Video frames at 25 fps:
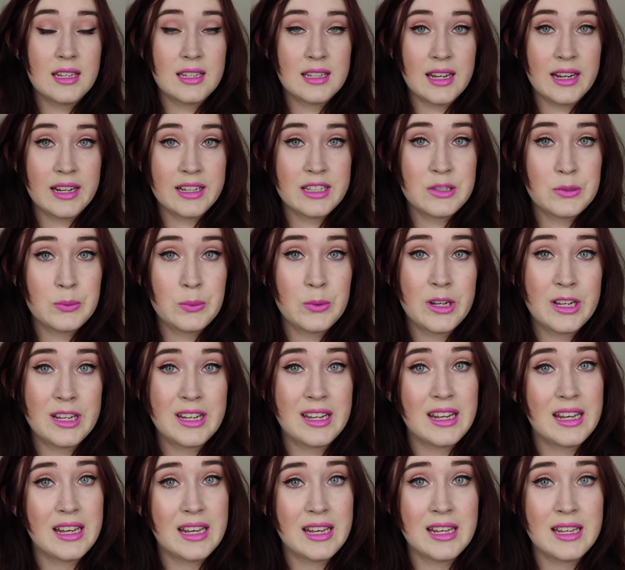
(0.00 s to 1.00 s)
next one
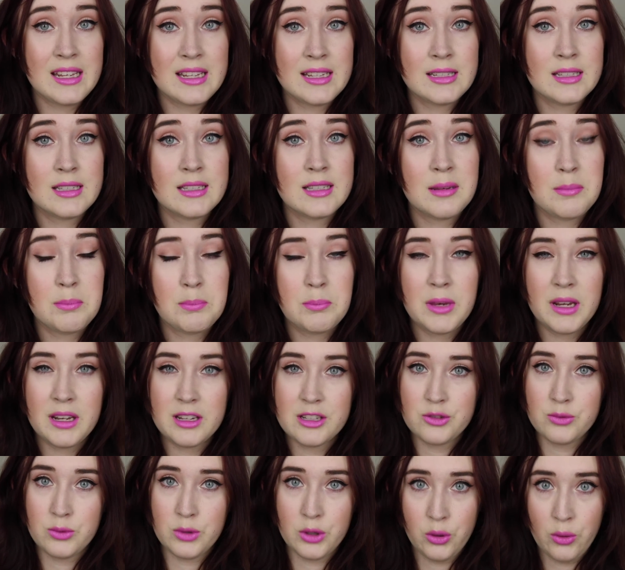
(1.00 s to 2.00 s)
is
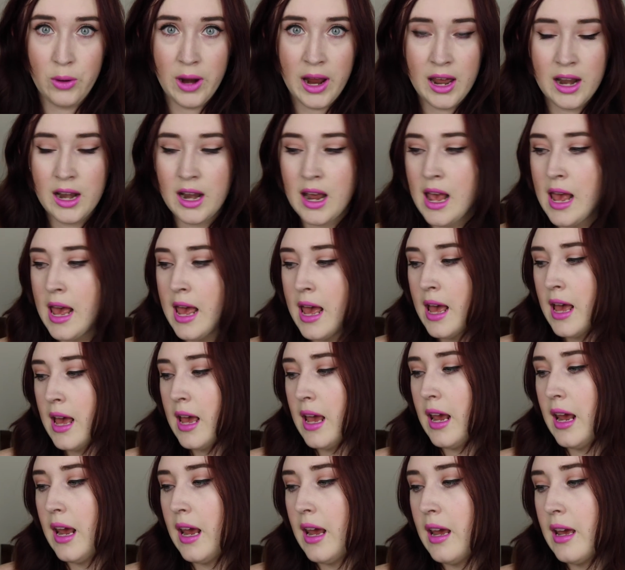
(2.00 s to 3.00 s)
Biggest Regret,
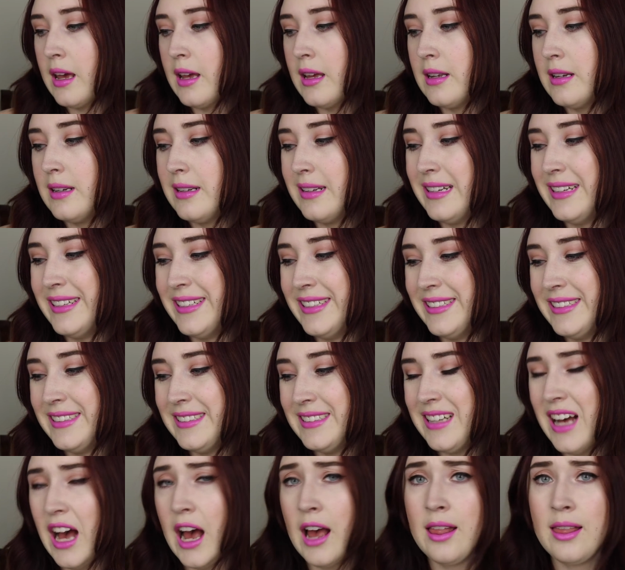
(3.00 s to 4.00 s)
and
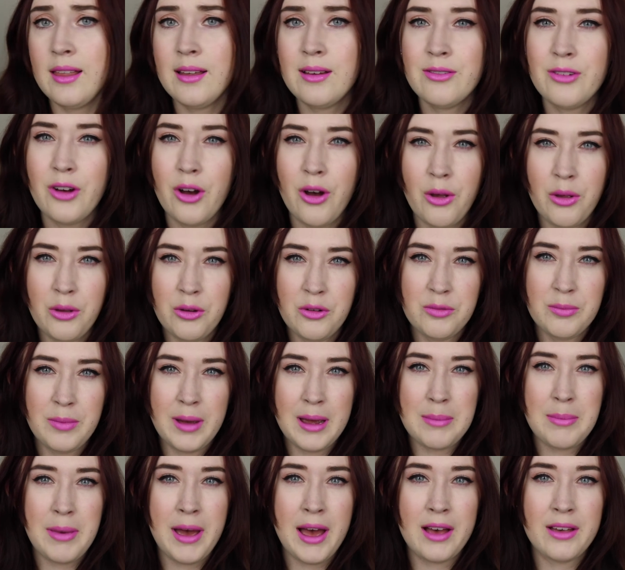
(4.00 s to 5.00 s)
I love all of
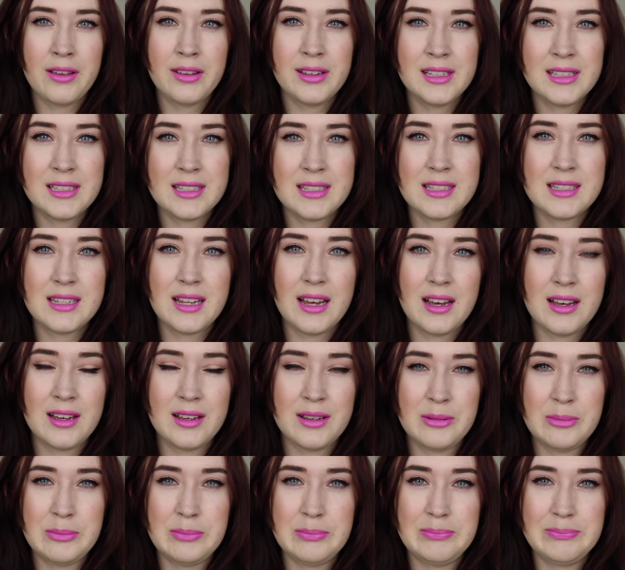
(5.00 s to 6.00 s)
my palettes.
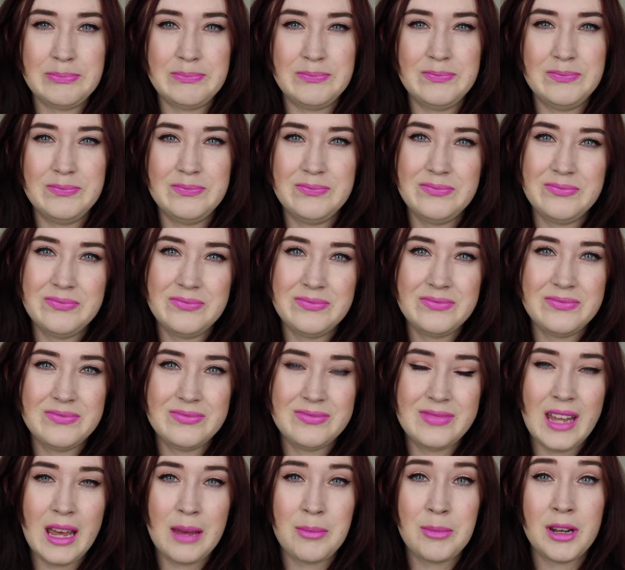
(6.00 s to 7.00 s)
I
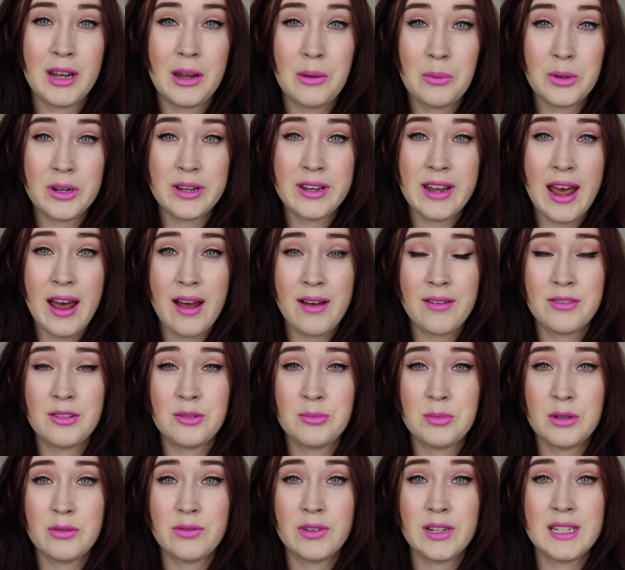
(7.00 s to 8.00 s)
mean, I wouldn't have
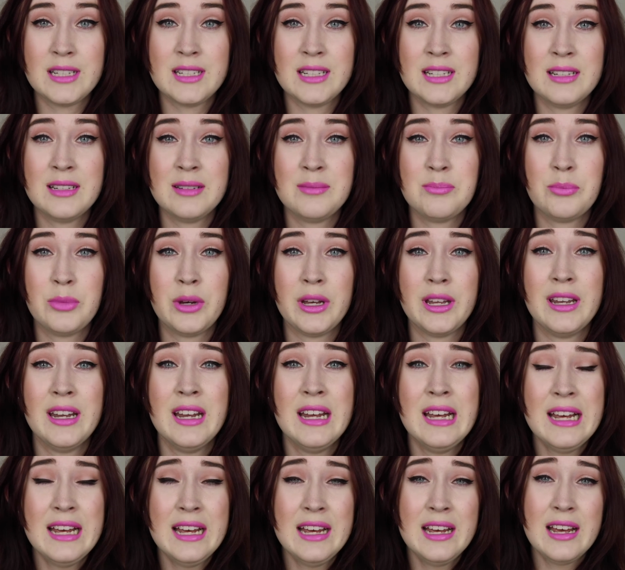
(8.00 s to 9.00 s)
them if I didn't, but
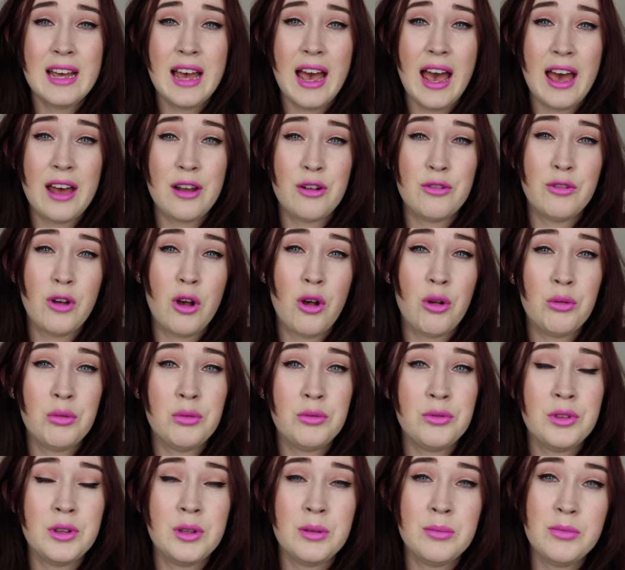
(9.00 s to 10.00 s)
out of all
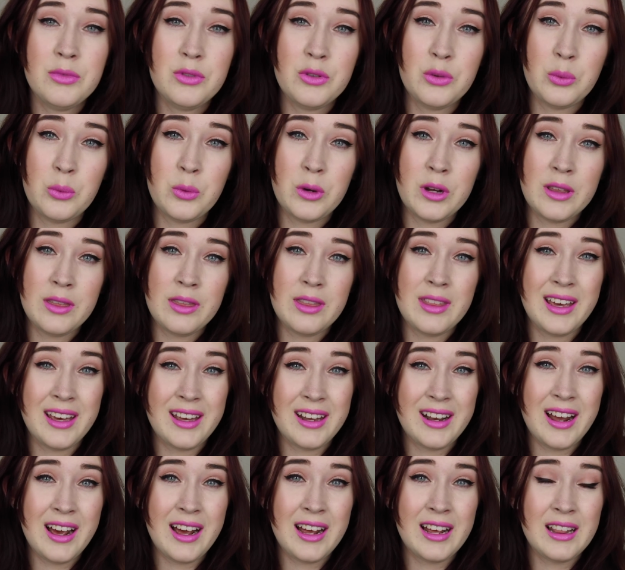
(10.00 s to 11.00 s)
of them, the one
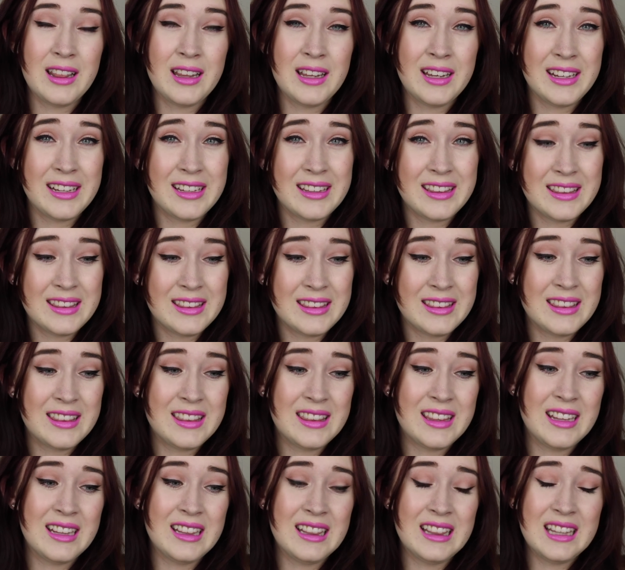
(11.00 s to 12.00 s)
that I like
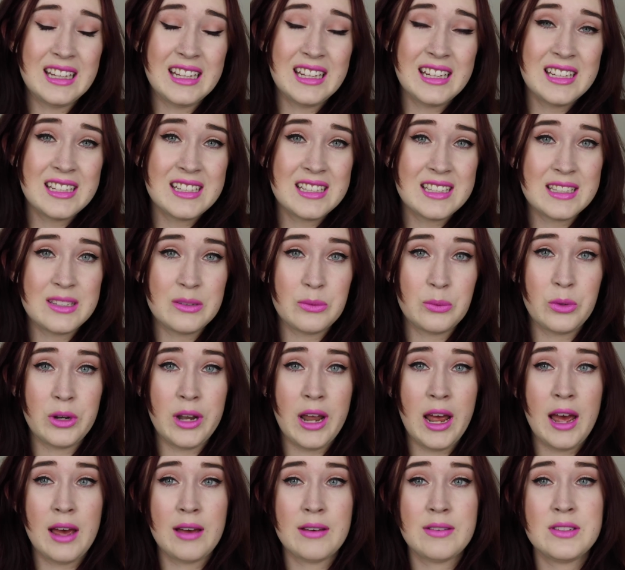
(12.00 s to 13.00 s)
least would
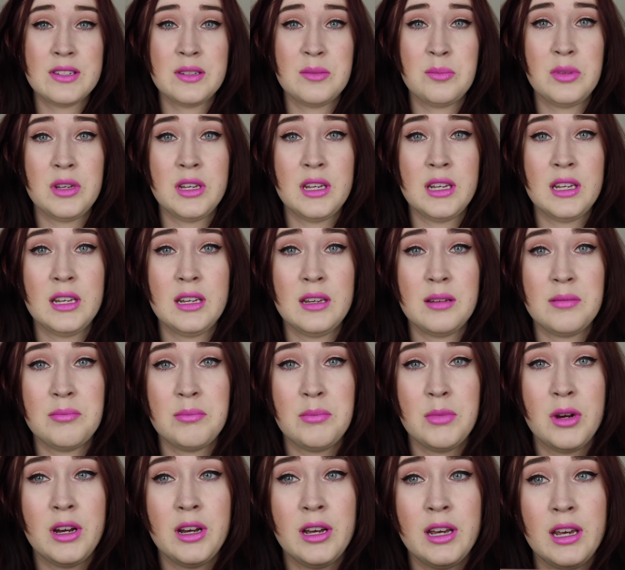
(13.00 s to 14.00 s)
have to be
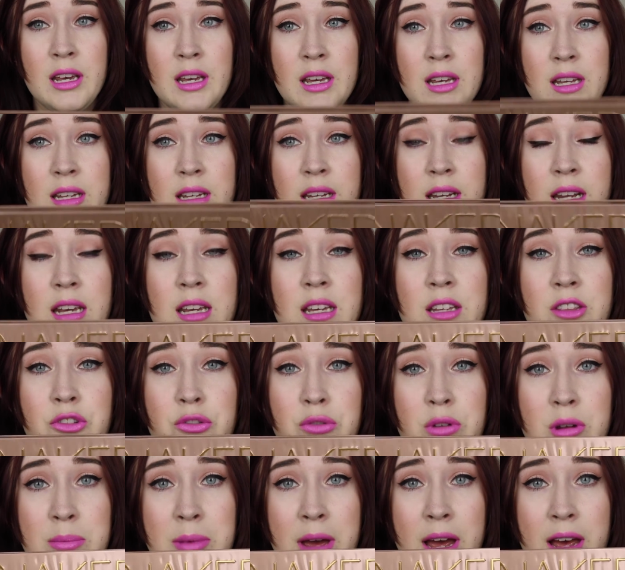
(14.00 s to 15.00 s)
my Naked
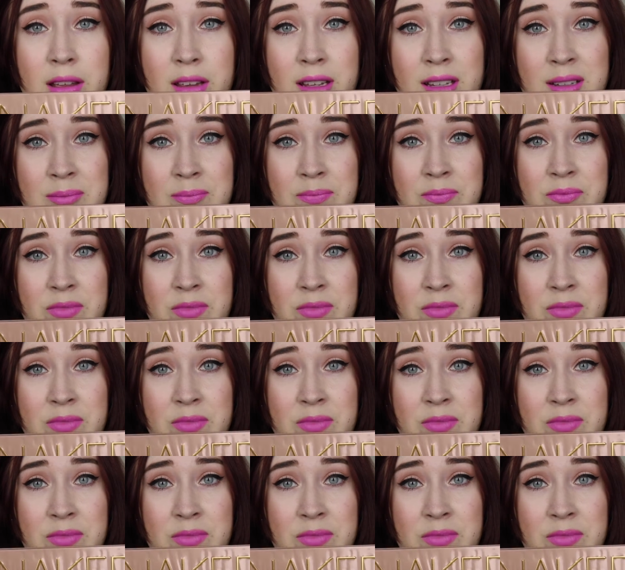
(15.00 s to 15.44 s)
3 palette.